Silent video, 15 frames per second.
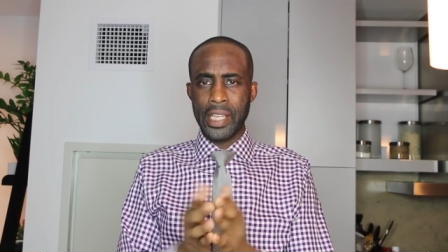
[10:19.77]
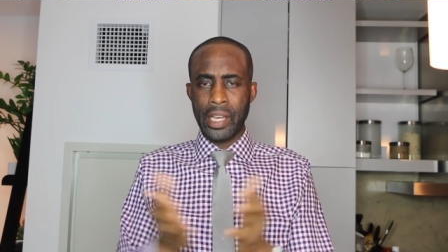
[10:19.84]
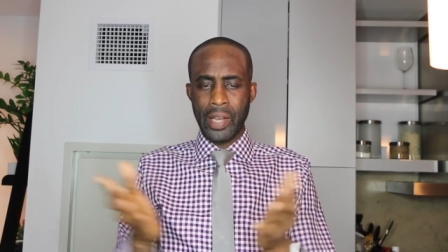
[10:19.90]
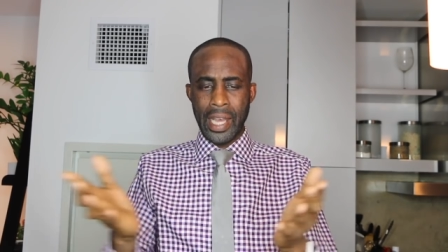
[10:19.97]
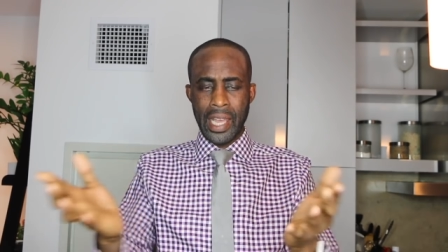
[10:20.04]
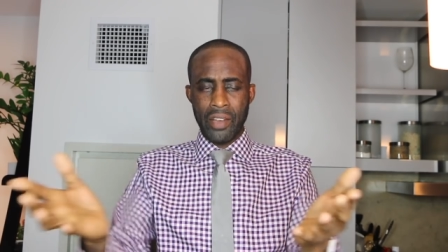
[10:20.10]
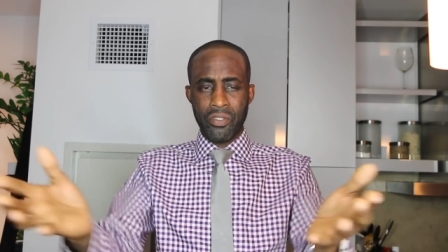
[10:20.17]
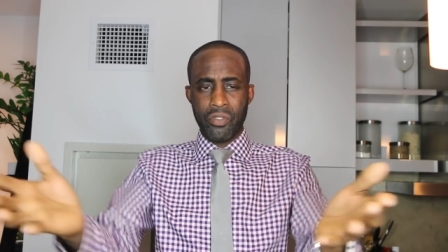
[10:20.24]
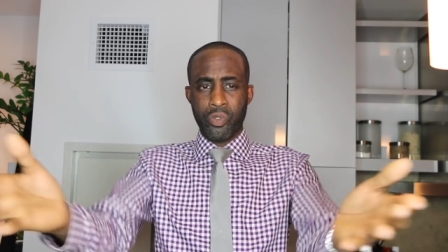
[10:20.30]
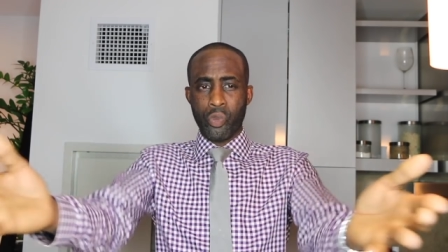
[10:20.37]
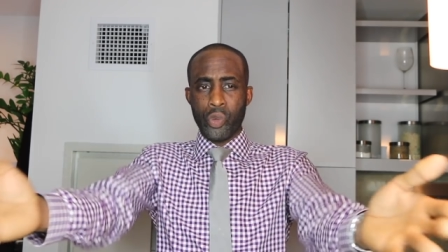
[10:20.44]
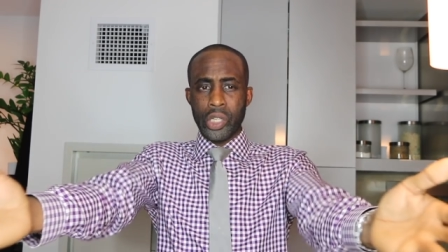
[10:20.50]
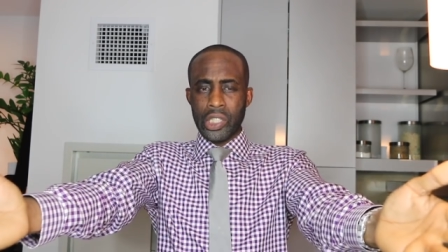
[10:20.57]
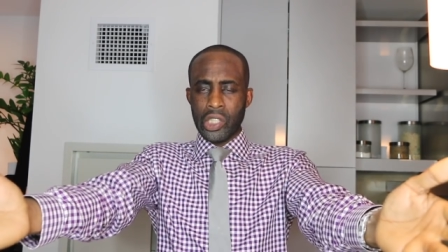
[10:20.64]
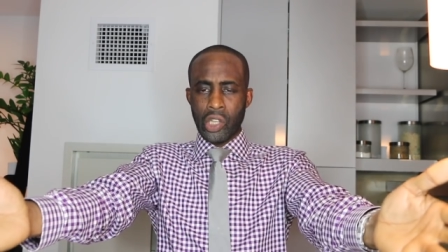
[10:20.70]
Now I have
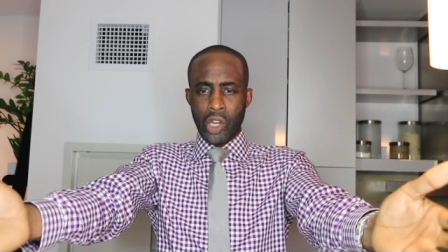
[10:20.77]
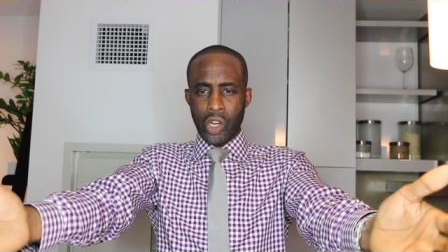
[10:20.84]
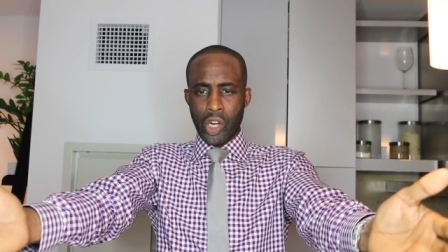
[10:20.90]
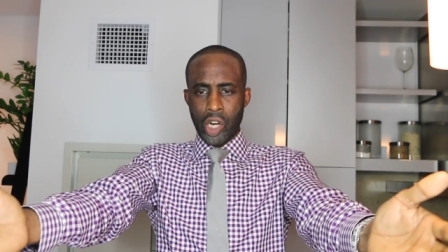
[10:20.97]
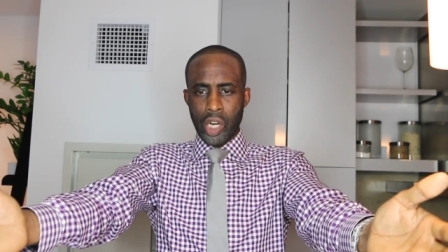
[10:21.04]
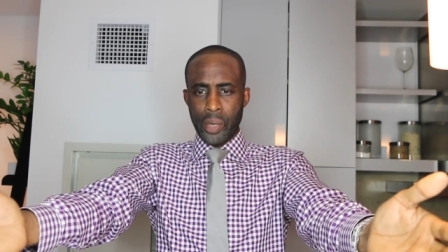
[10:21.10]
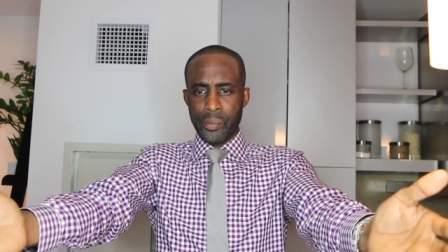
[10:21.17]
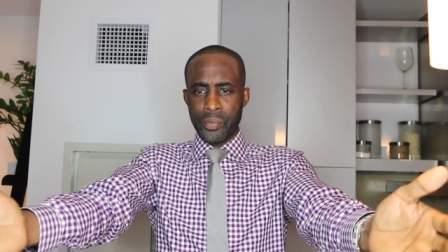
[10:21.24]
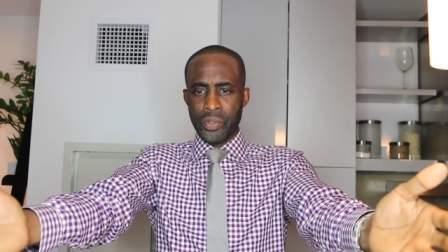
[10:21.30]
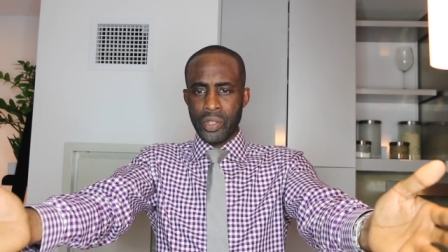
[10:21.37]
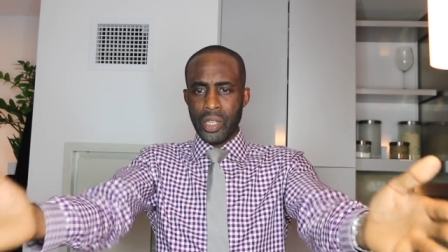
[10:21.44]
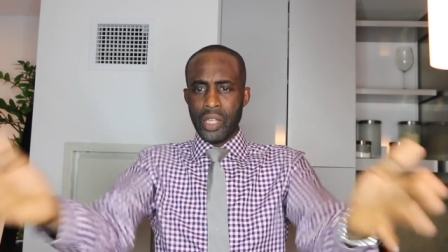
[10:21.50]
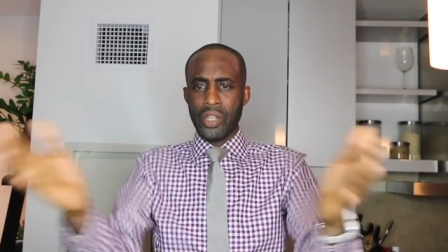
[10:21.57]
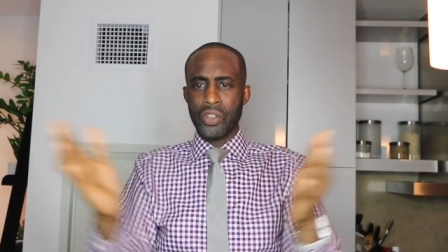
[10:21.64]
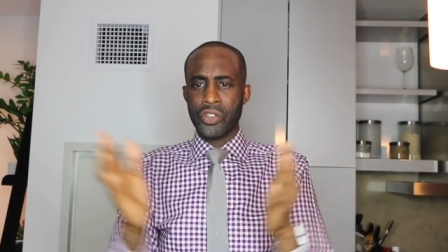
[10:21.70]
really long arms,
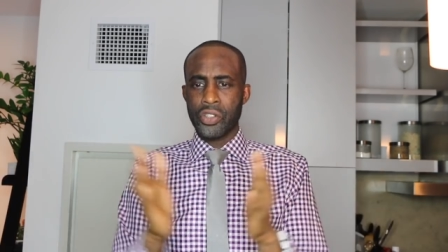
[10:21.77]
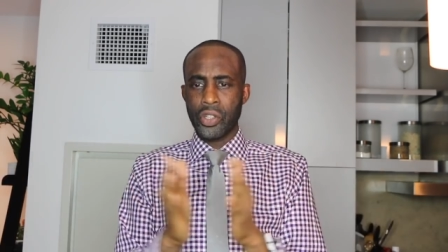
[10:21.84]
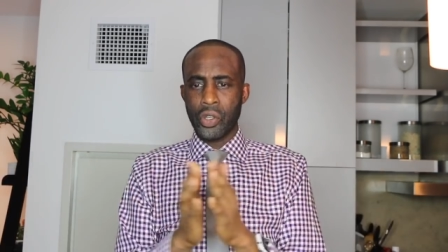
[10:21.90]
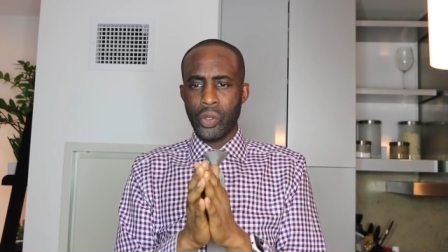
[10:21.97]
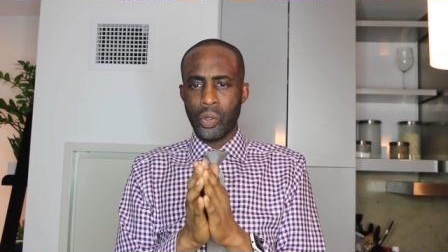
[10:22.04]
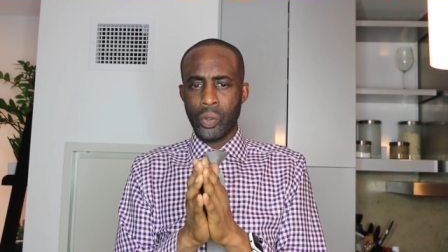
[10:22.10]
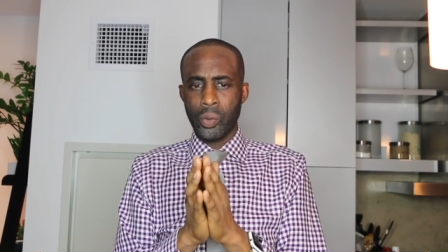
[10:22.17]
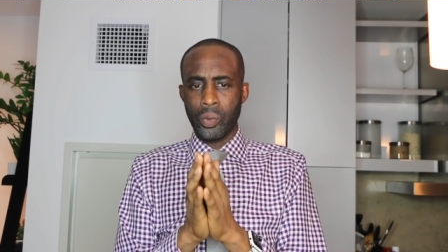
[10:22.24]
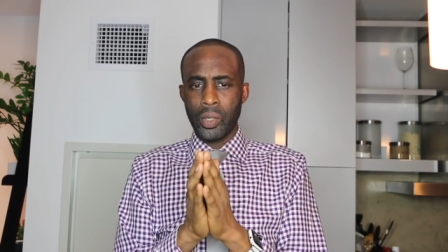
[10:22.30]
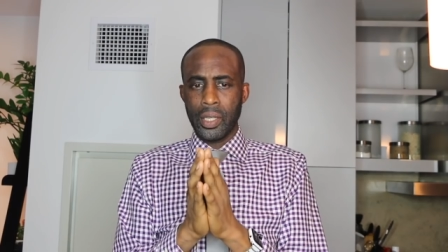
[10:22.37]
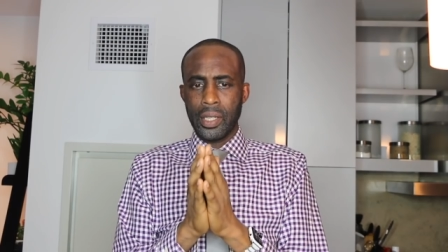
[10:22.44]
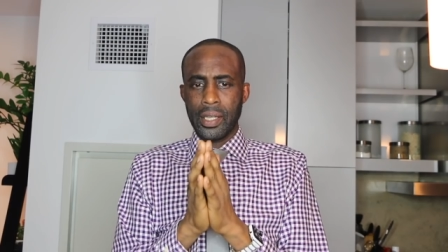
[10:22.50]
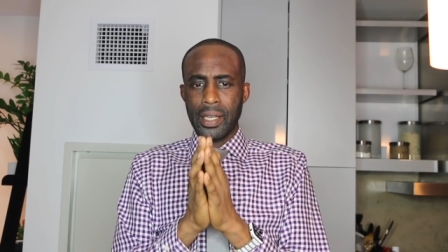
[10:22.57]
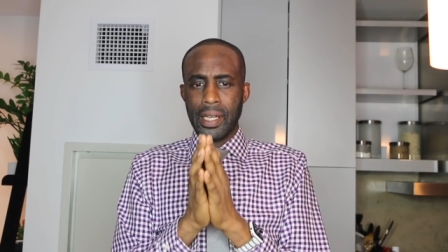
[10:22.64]
so